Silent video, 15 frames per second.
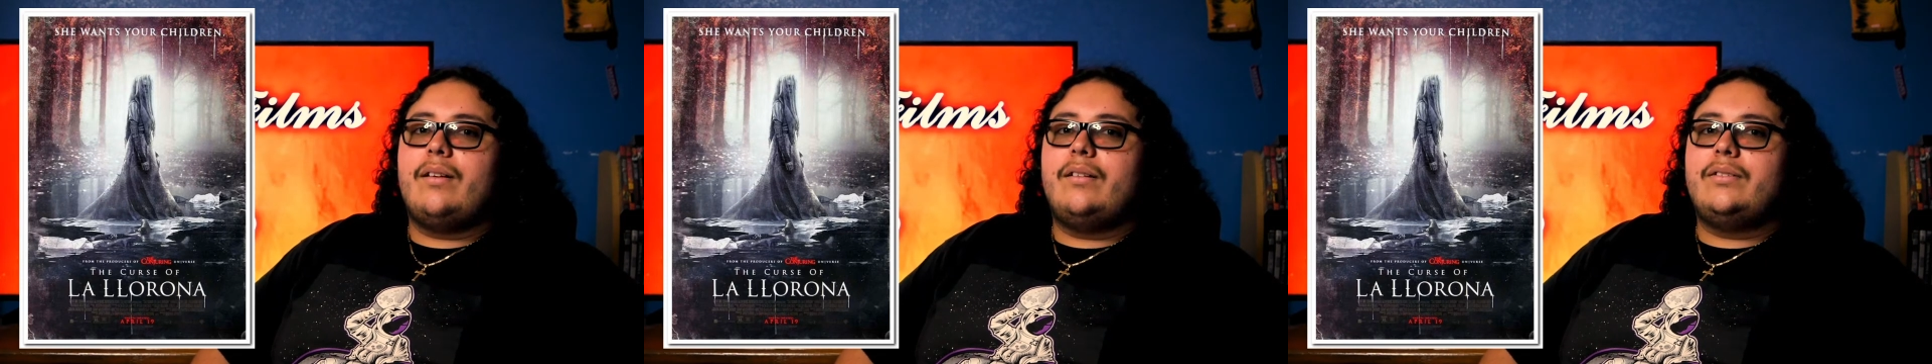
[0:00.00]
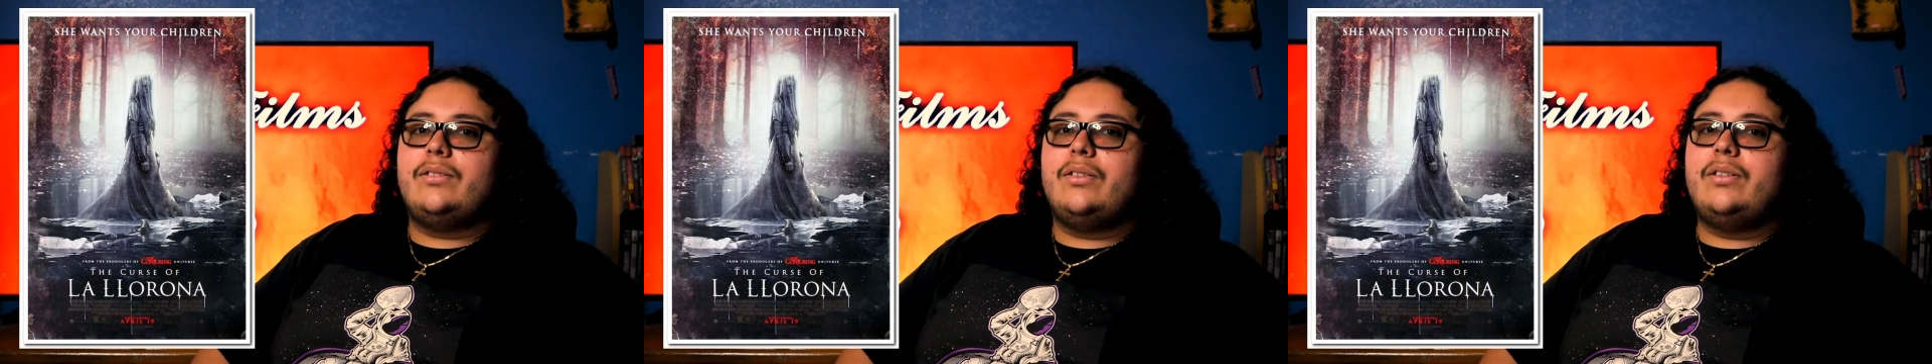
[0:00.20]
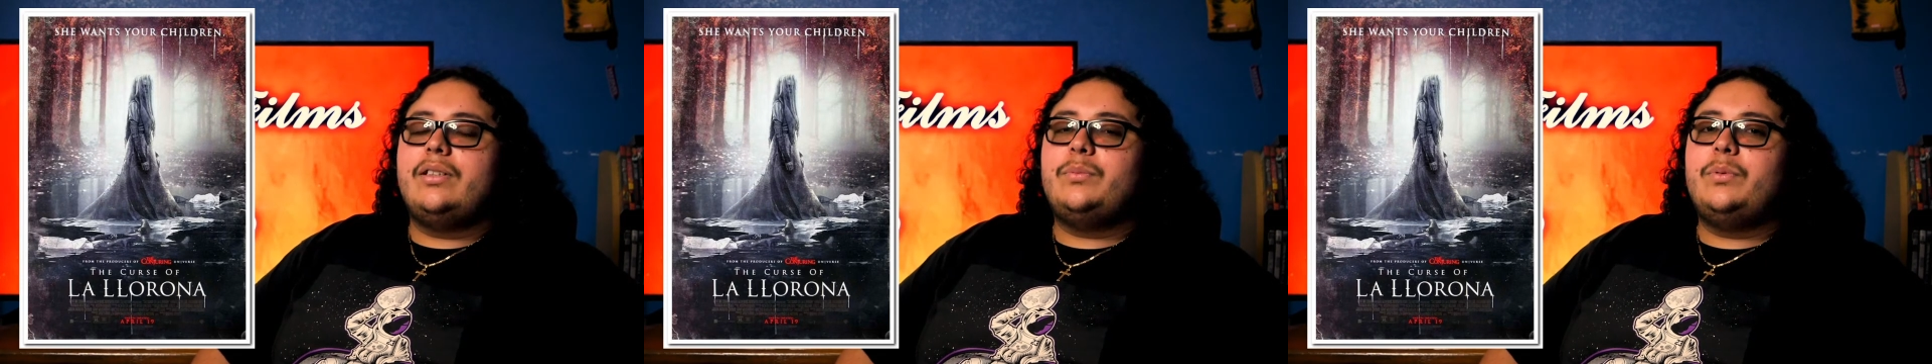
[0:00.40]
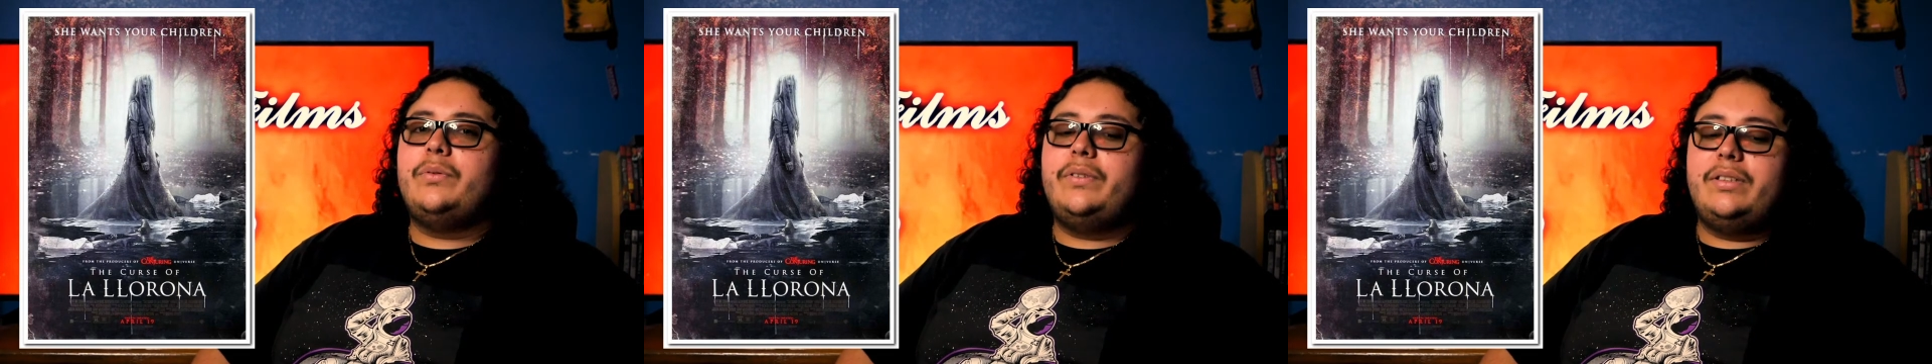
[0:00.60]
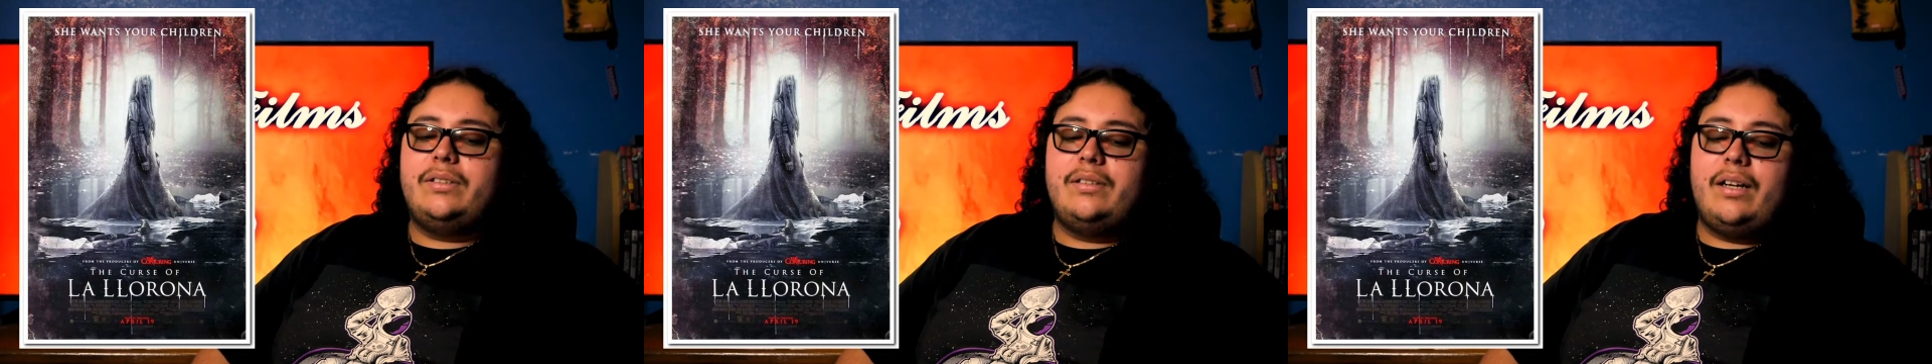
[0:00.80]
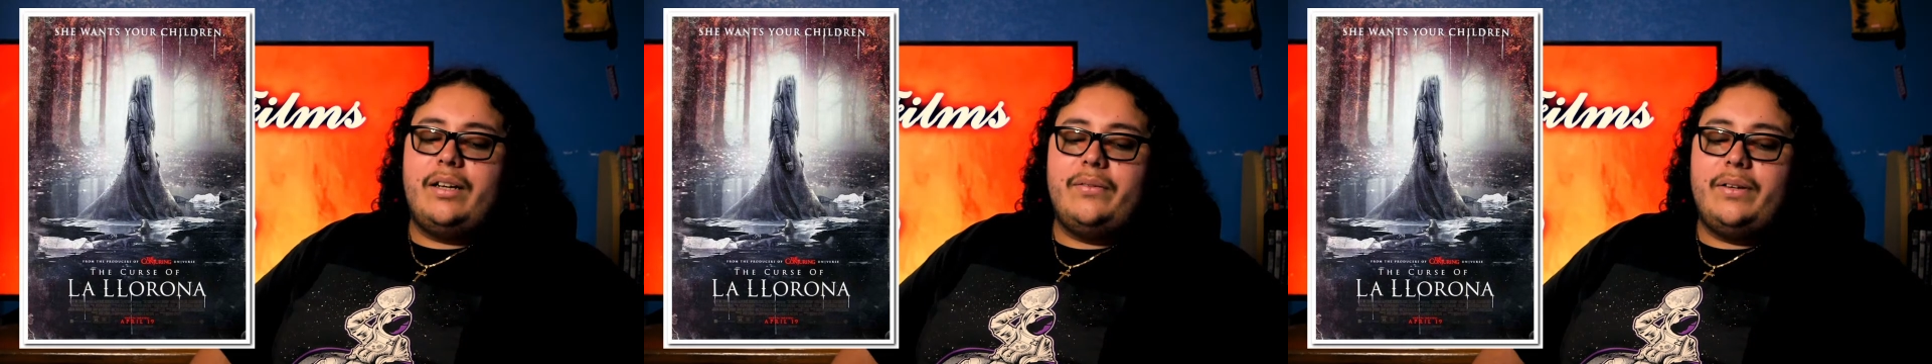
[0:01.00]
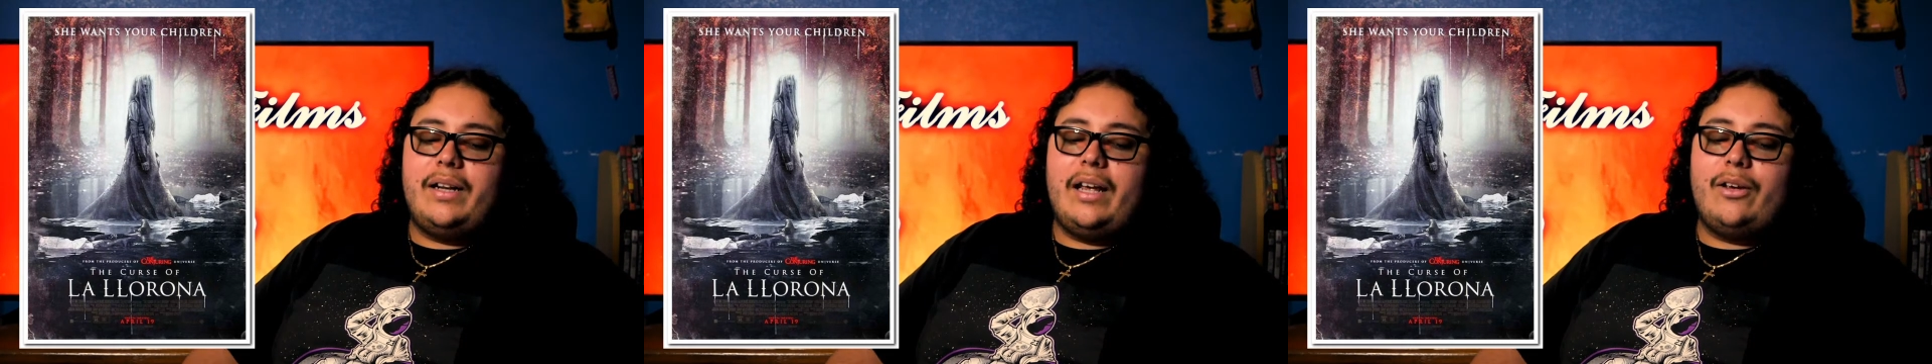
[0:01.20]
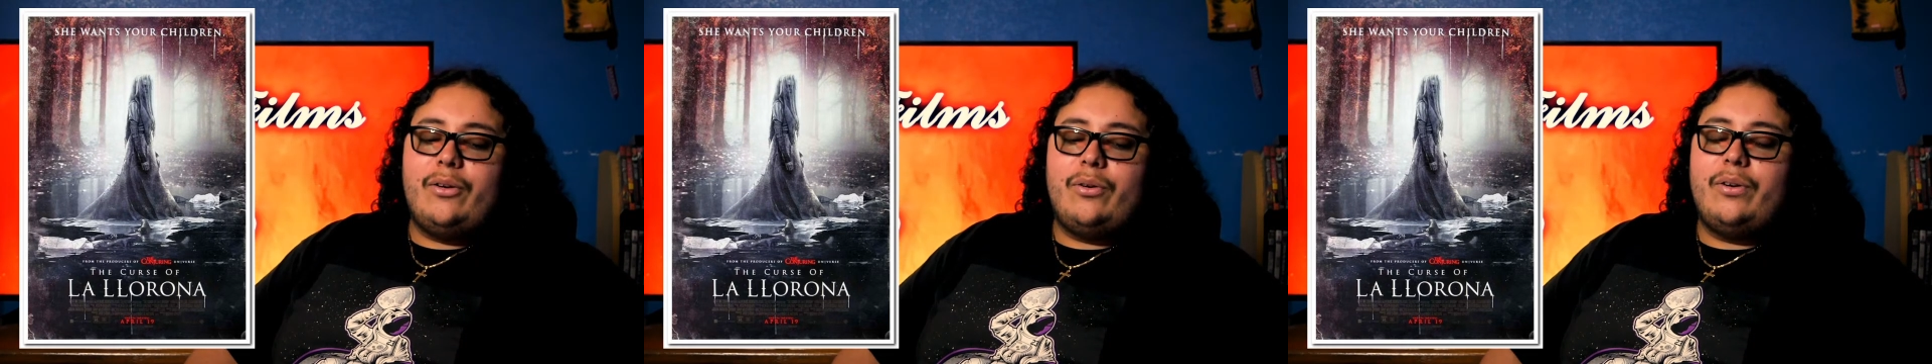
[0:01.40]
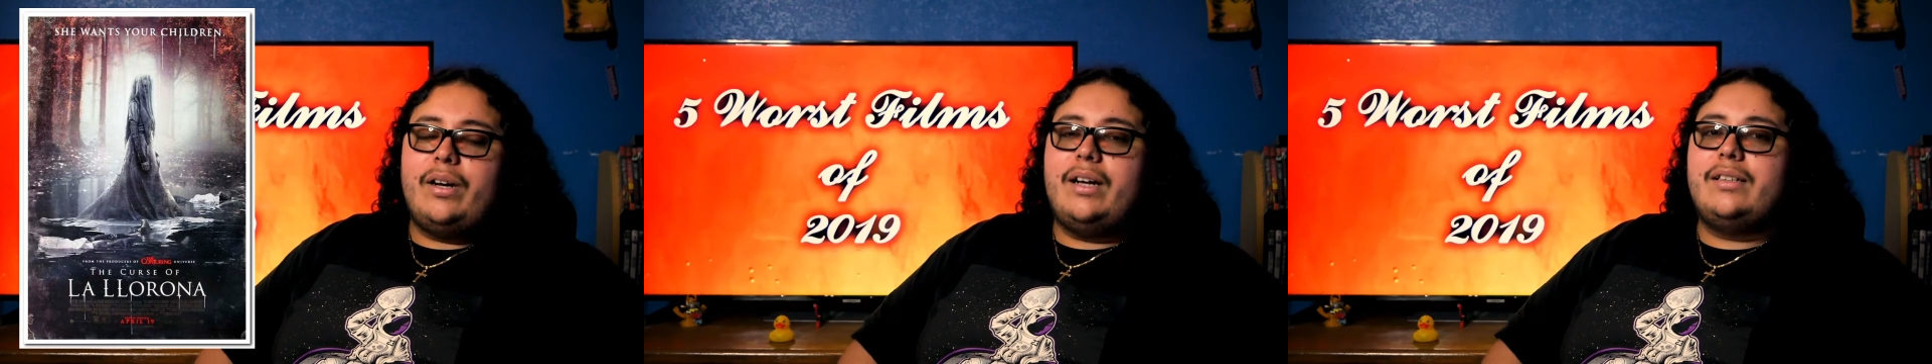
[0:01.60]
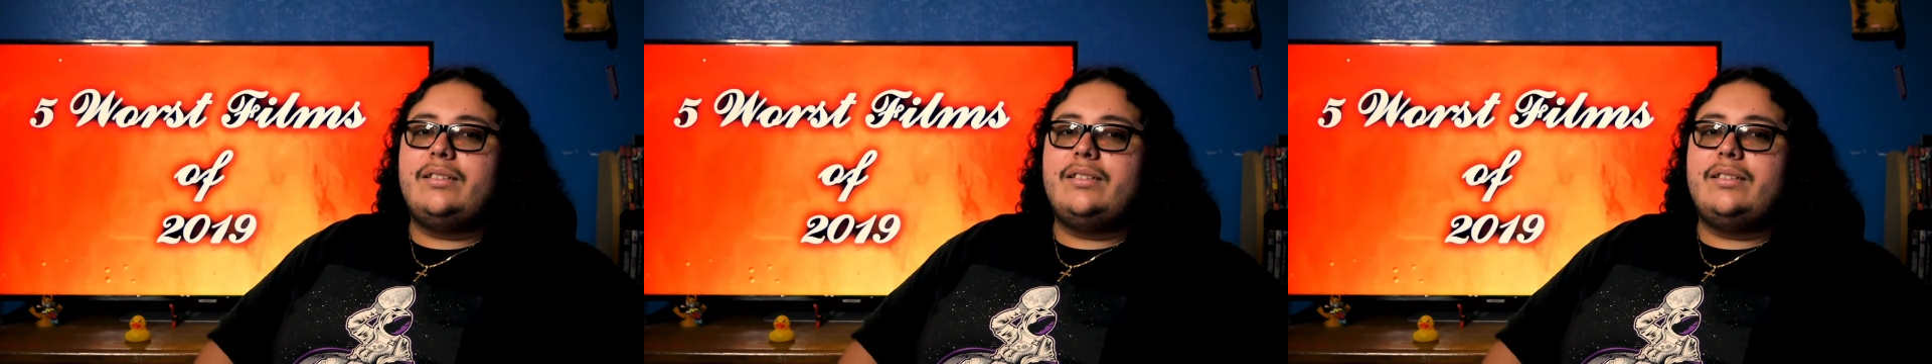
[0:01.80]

So this movie is not even La Llorona,